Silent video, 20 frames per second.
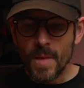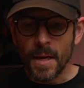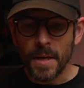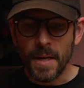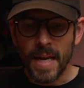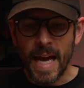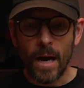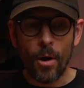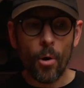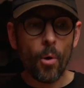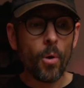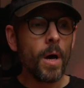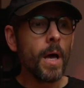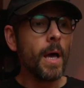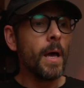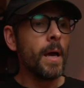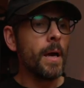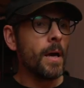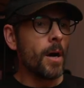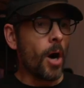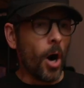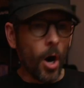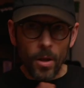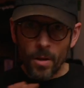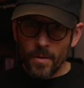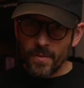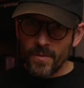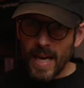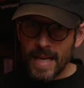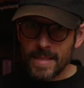Now,
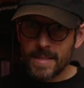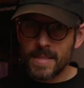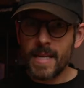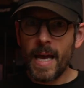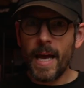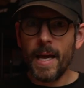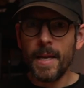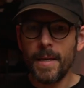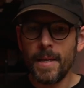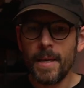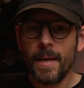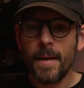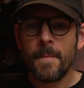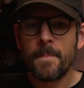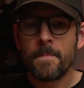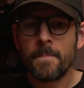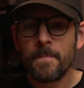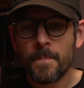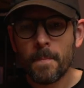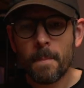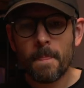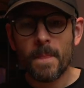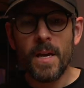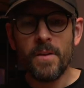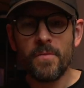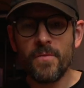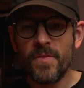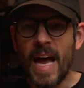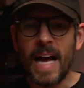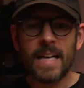all of that said,
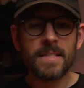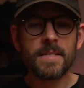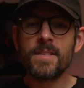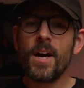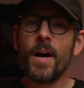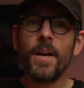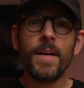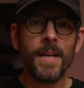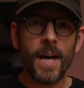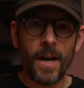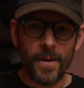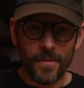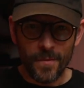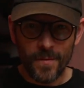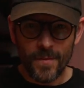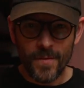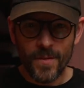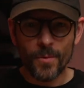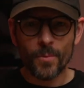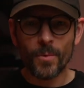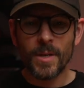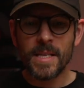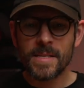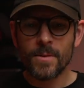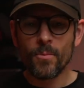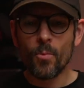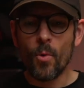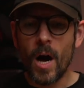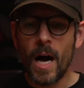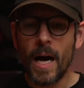if that's not enough, the
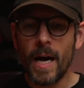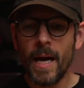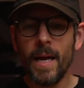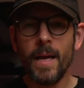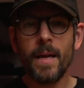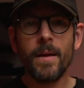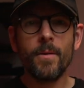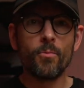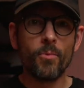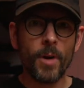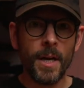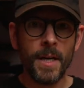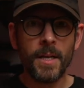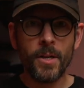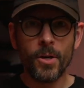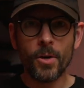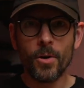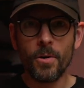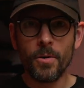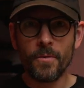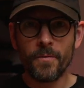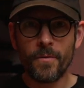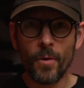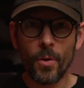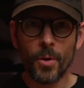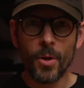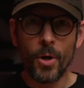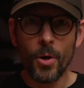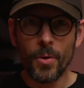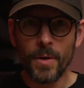reason why running your own
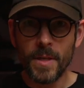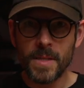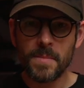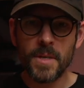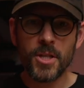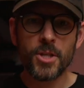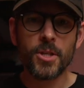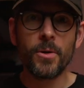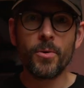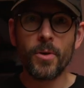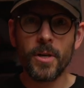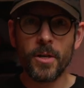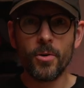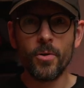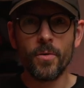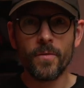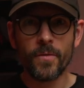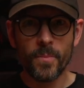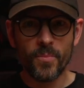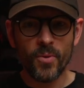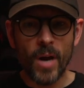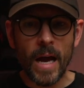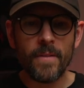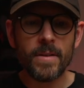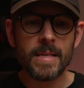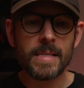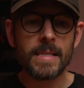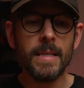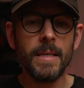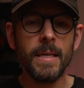full node is mission critical for
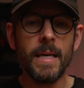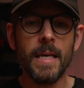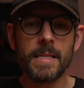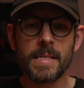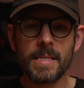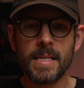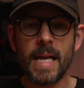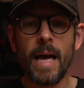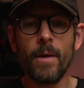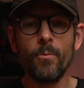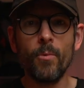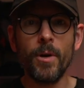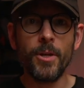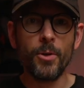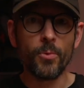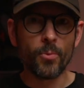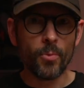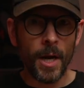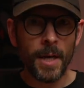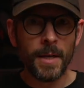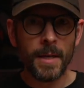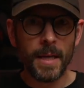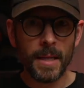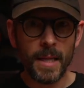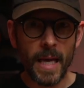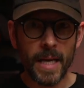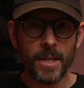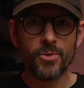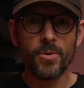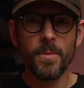privacy is that when you run
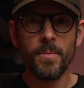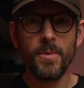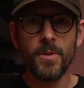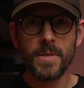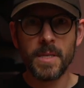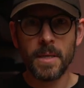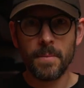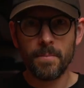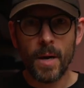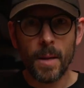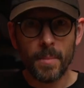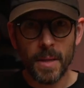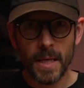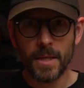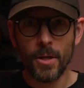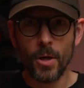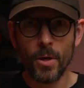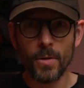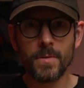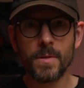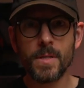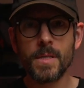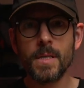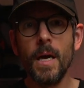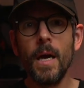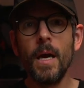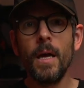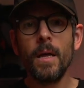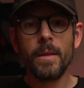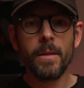Electrum using public nodes,
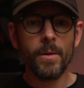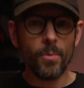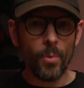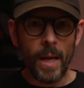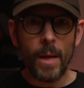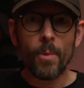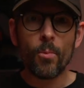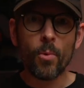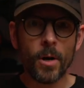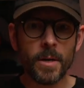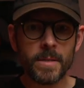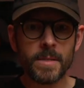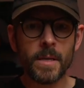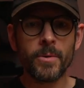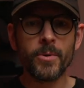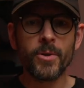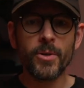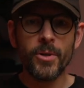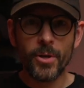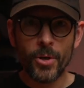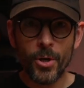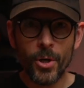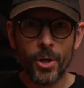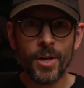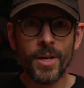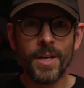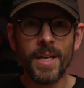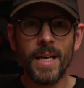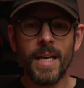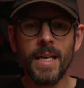the way it works under the
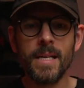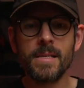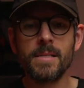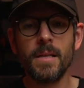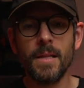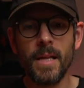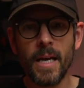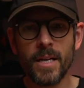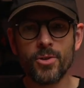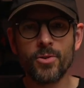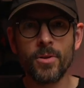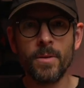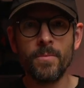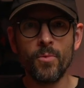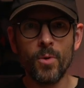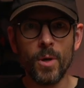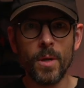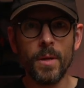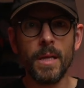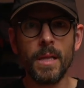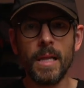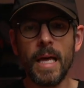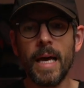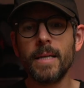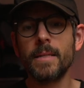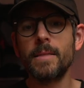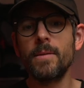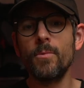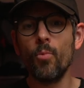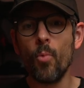hood is Electrum will
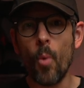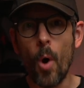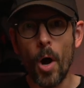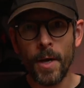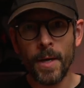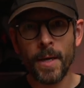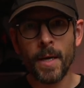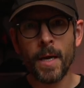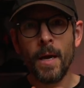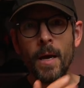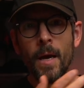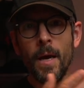elect one